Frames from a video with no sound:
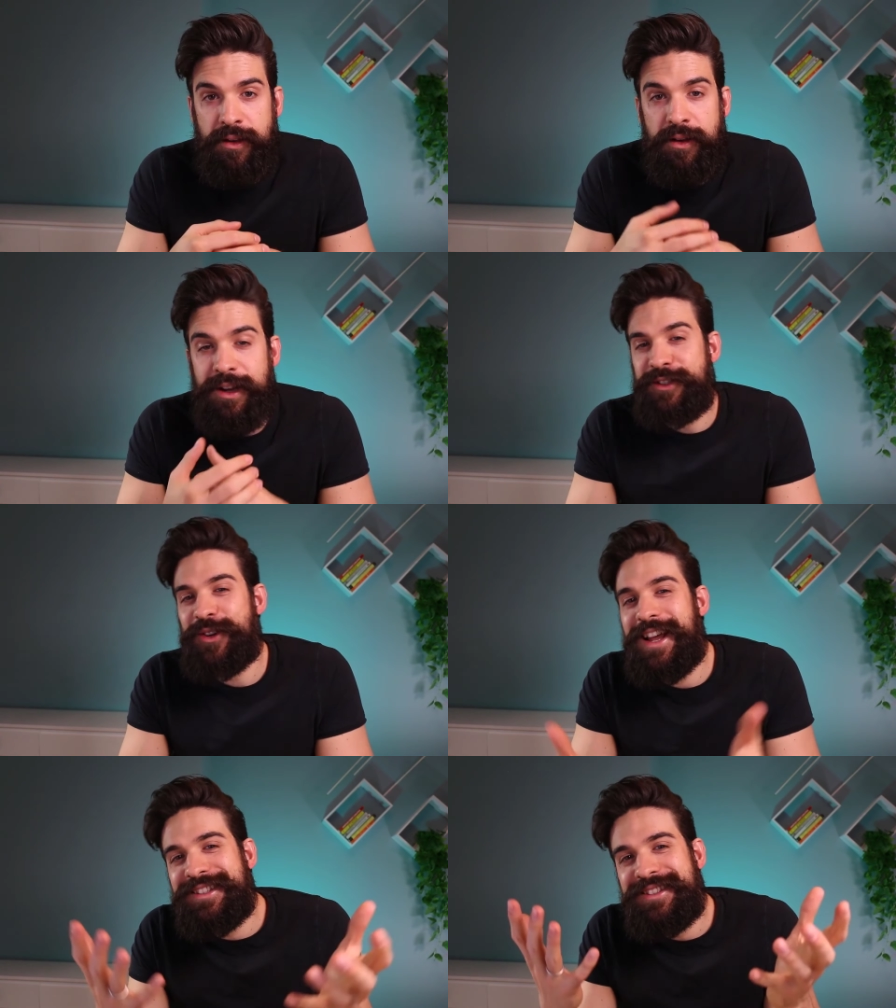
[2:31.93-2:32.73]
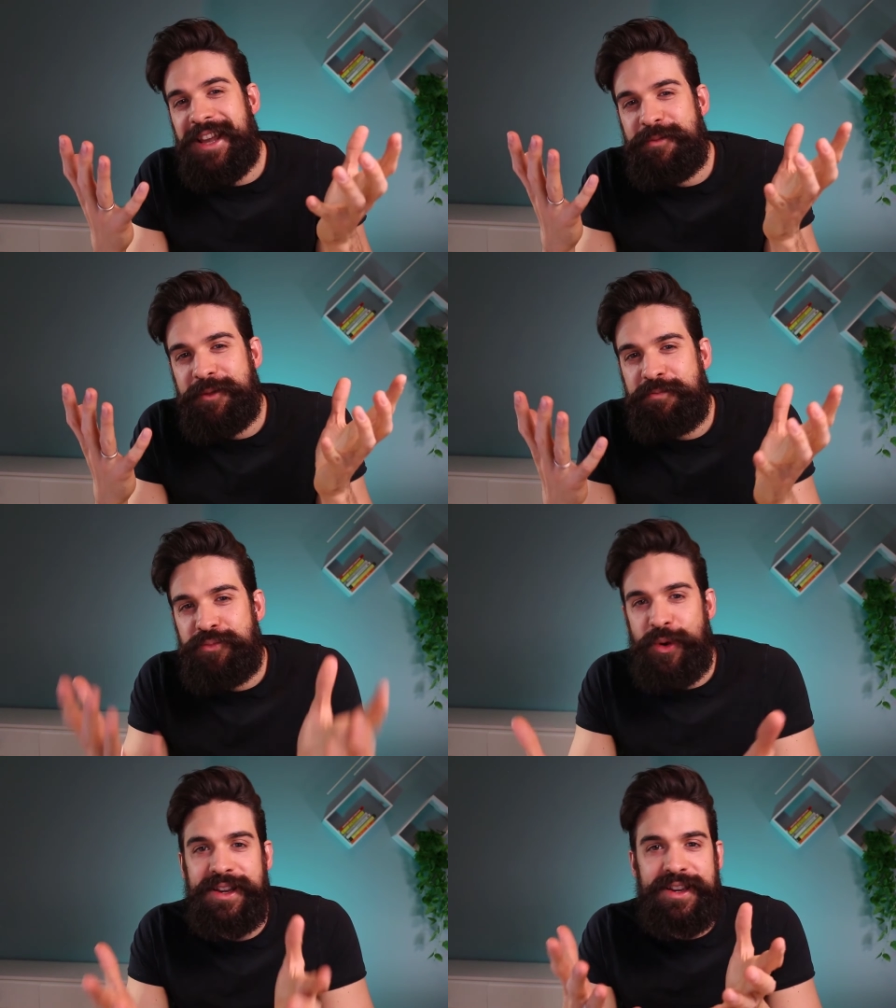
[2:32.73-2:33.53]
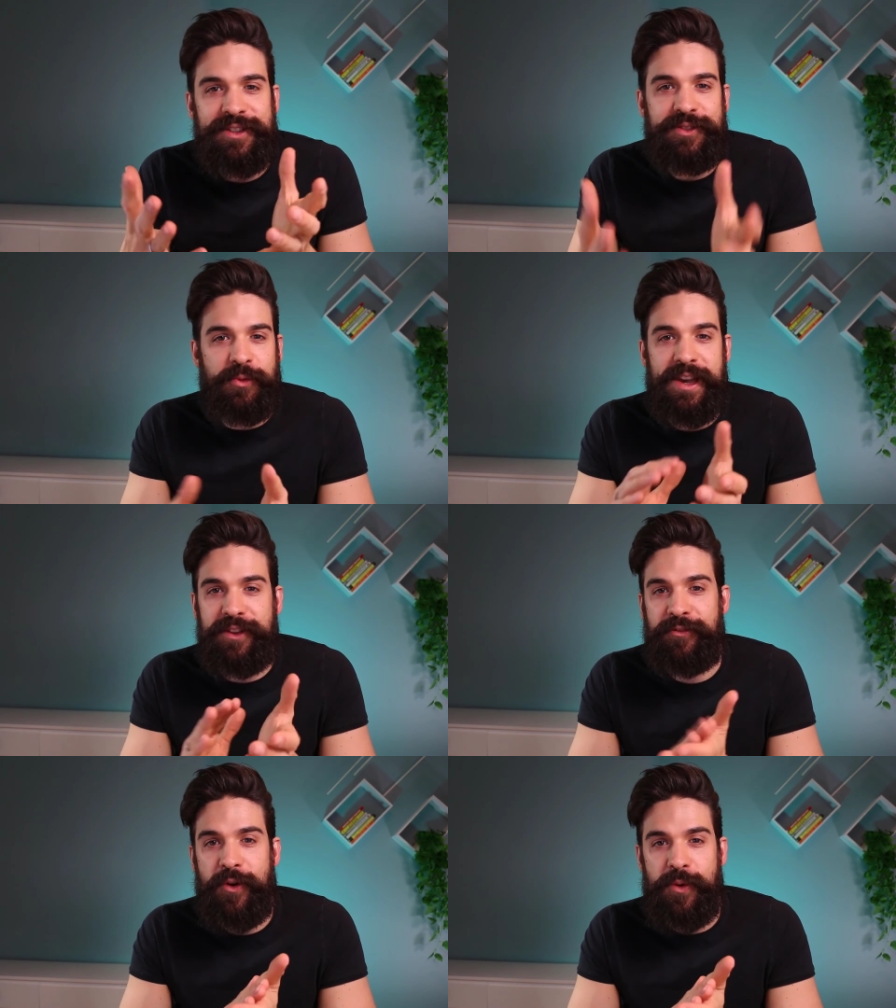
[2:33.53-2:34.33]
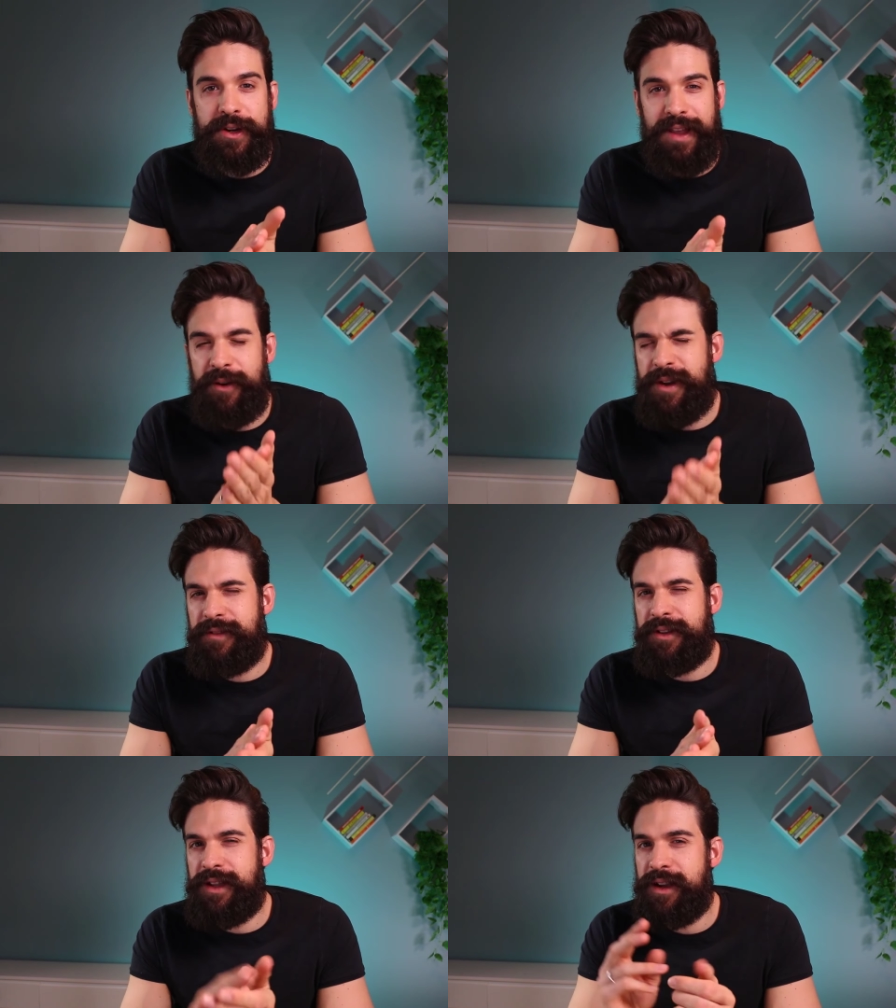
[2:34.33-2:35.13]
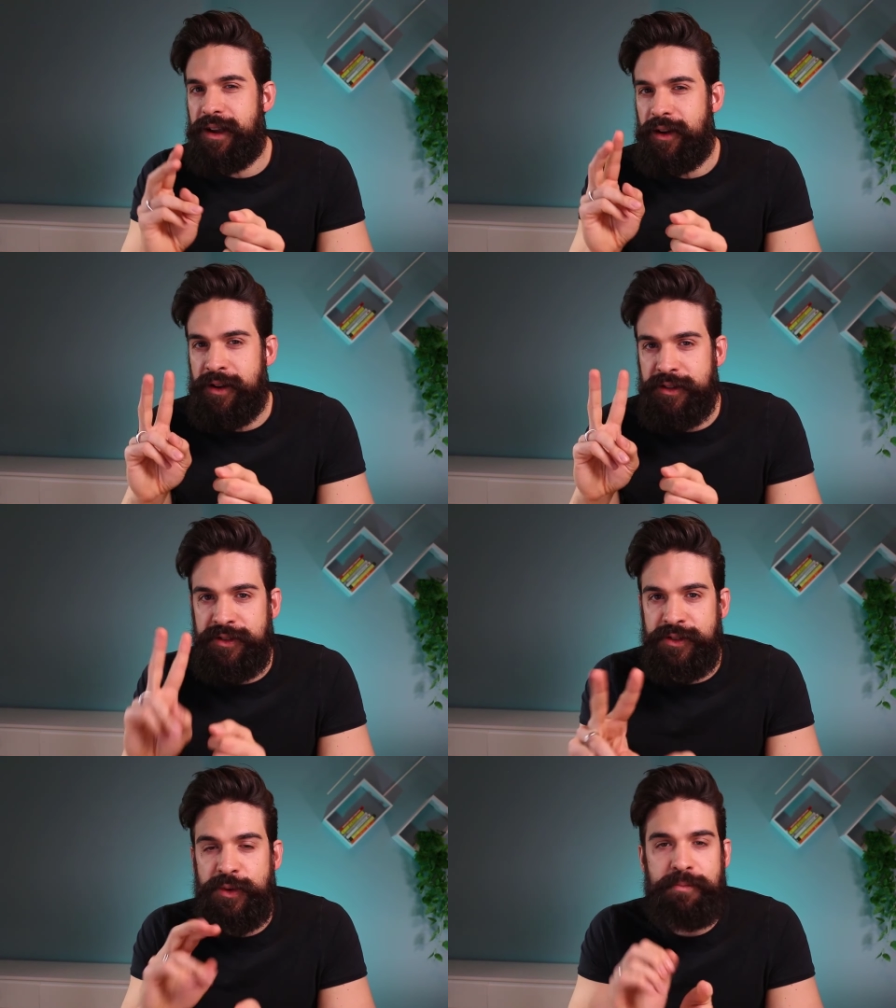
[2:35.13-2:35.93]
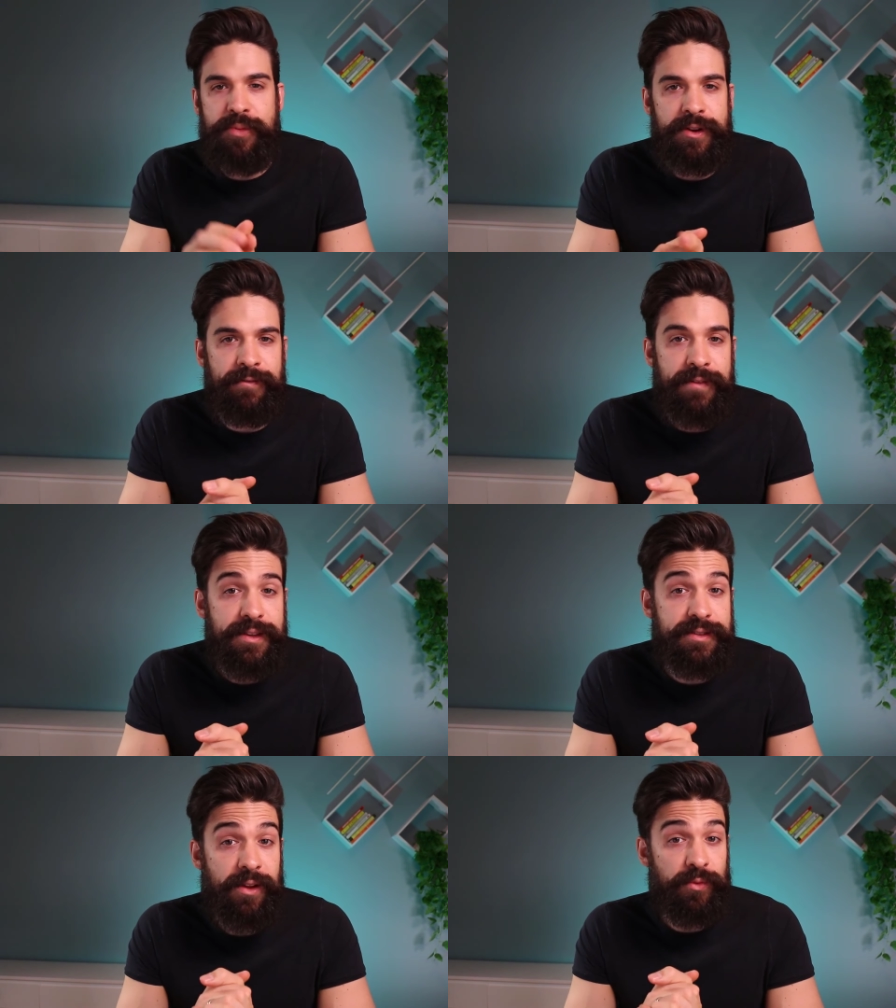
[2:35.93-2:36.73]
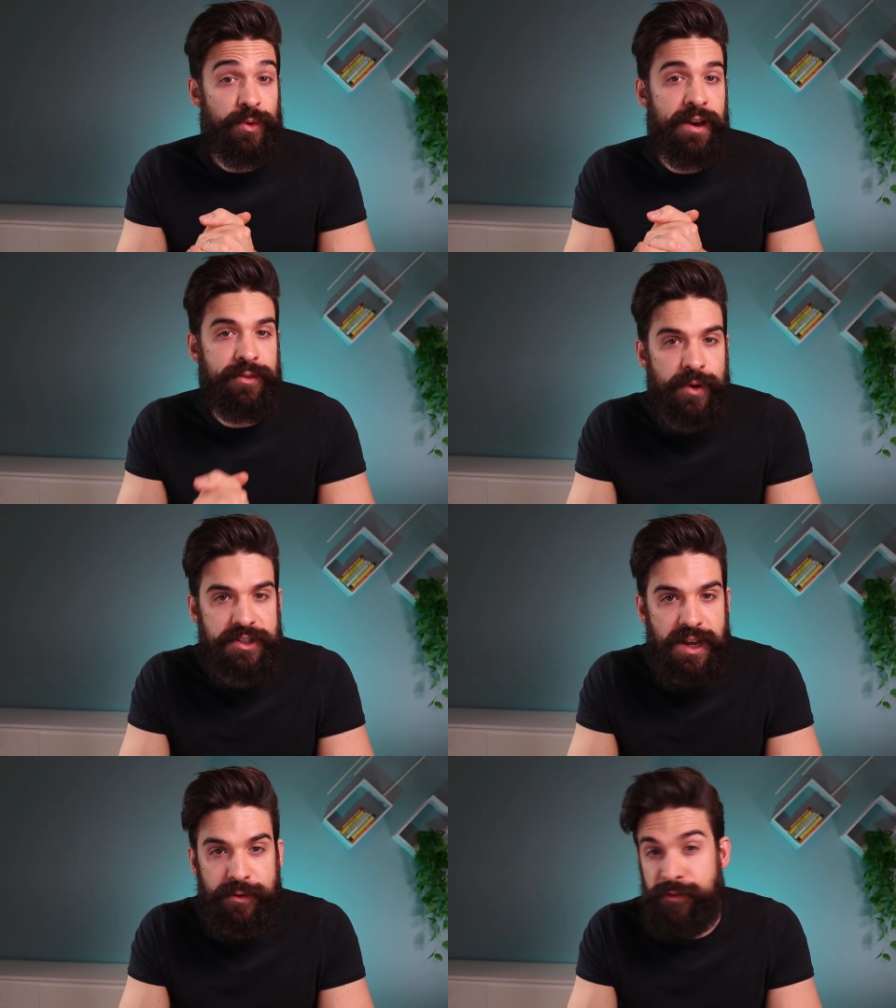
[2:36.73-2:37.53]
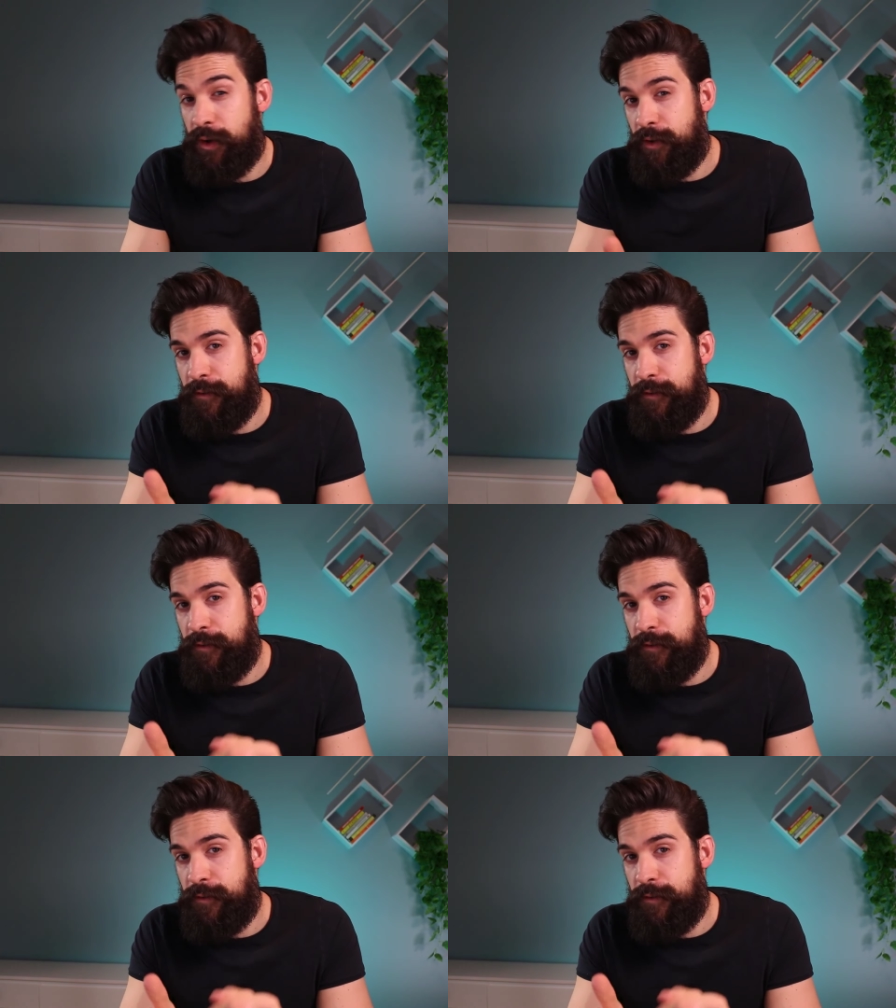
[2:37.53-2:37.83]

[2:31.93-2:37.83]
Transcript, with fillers: All right, so that seems pretty straightforward. However, there are two important things that we have to watch out for.